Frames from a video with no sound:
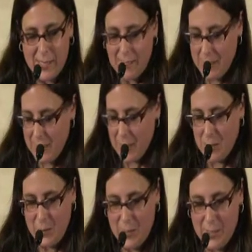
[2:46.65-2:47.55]
So
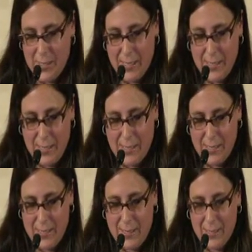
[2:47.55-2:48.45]
I
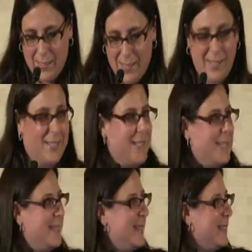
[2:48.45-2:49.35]
think
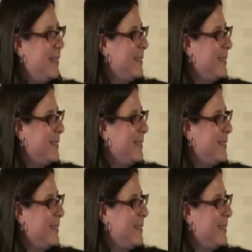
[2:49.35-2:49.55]
that's it.